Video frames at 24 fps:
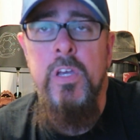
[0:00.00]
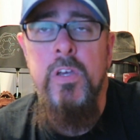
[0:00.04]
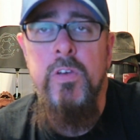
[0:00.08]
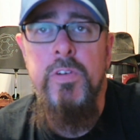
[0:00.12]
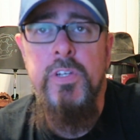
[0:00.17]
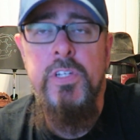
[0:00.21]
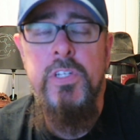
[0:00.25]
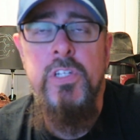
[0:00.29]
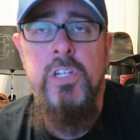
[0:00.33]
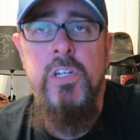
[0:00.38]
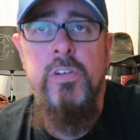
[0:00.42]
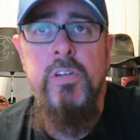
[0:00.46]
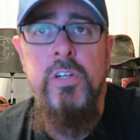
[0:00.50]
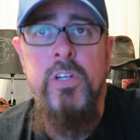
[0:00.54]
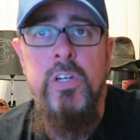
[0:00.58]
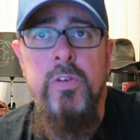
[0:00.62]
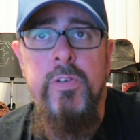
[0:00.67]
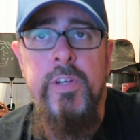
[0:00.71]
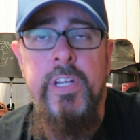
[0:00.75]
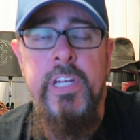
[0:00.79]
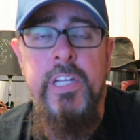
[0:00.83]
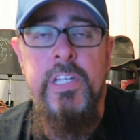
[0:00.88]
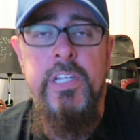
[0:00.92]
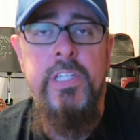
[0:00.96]
Chris
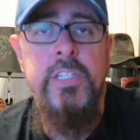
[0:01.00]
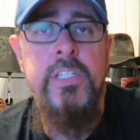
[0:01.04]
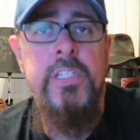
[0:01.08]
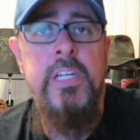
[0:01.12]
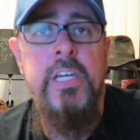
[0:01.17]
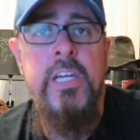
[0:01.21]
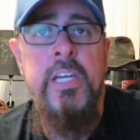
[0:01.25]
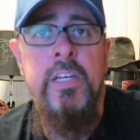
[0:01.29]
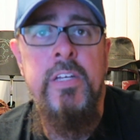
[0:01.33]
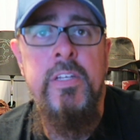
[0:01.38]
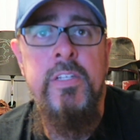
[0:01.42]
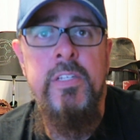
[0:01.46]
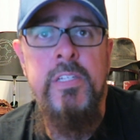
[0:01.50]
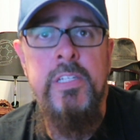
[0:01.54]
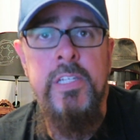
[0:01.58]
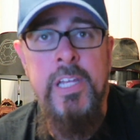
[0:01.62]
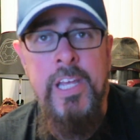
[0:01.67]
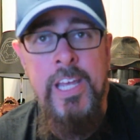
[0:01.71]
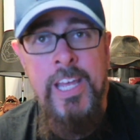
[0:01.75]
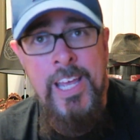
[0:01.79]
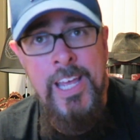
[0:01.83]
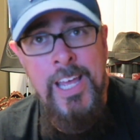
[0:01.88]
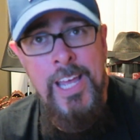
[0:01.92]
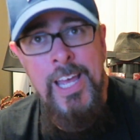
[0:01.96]
Jericho and AJ Styles.
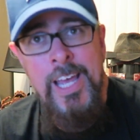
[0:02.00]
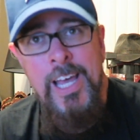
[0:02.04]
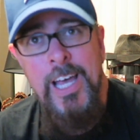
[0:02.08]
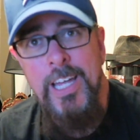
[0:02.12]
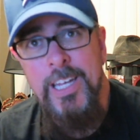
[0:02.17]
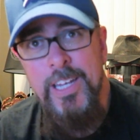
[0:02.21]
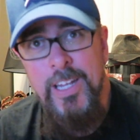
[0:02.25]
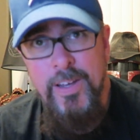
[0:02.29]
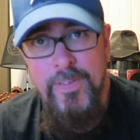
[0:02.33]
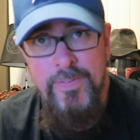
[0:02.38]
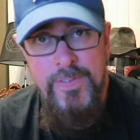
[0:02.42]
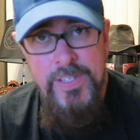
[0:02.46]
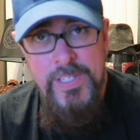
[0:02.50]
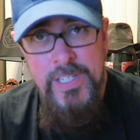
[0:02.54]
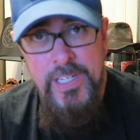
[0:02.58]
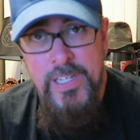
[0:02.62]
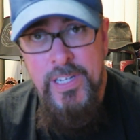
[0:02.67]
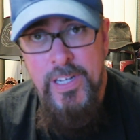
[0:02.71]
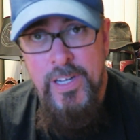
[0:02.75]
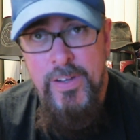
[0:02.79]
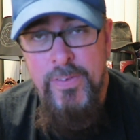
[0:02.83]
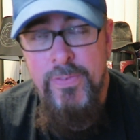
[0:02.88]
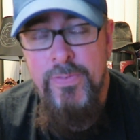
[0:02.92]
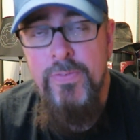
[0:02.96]
Enough is
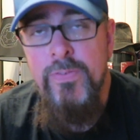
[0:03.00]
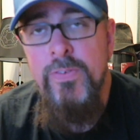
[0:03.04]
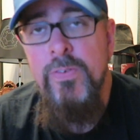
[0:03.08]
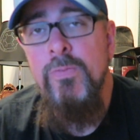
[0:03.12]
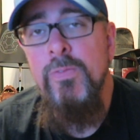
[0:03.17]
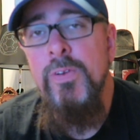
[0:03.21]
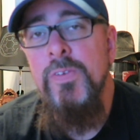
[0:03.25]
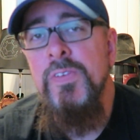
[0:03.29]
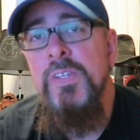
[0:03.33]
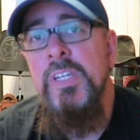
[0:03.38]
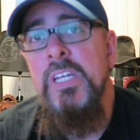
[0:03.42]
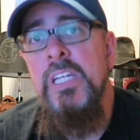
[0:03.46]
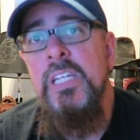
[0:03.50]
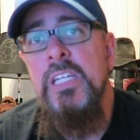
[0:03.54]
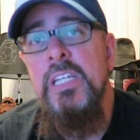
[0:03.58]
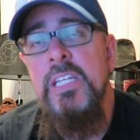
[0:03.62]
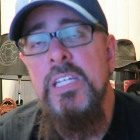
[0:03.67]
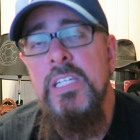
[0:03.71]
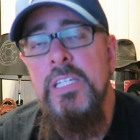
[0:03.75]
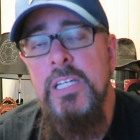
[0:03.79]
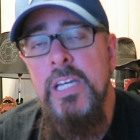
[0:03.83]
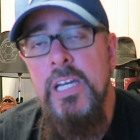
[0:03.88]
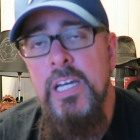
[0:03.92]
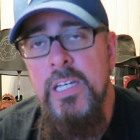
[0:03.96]
enough. We've seen
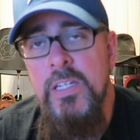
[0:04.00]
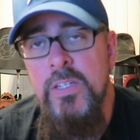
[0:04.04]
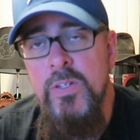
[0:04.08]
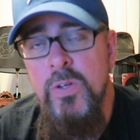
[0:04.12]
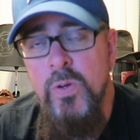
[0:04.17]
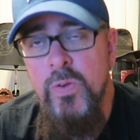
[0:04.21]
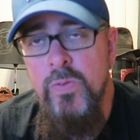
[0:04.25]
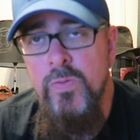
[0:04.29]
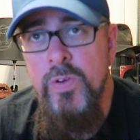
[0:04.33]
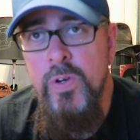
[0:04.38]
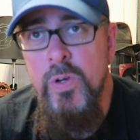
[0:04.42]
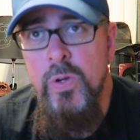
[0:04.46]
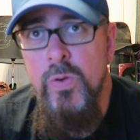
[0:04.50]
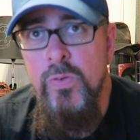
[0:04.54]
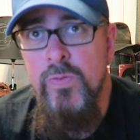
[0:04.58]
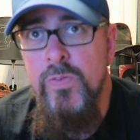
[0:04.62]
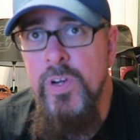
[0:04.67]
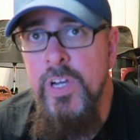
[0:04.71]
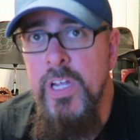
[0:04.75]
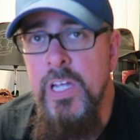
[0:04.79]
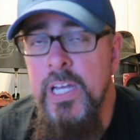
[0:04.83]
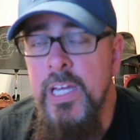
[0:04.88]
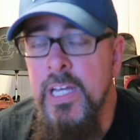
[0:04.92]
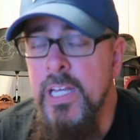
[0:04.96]
these guys over and
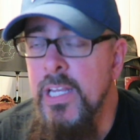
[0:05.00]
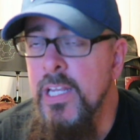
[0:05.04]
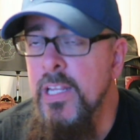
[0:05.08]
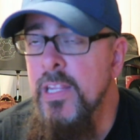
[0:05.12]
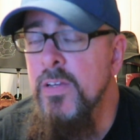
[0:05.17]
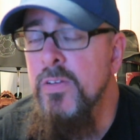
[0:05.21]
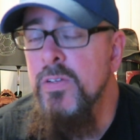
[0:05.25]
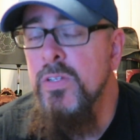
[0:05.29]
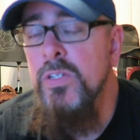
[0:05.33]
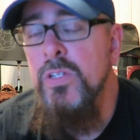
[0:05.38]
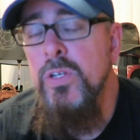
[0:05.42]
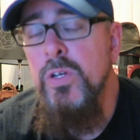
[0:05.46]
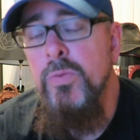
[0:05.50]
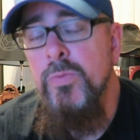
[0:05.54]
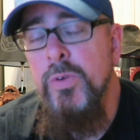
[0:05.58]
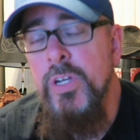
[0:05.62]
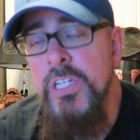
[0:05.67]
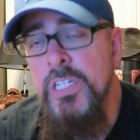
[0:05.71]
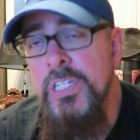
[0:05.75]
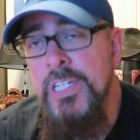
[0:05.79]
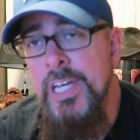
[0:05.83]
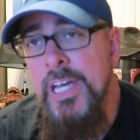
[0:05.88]
over again. There's so much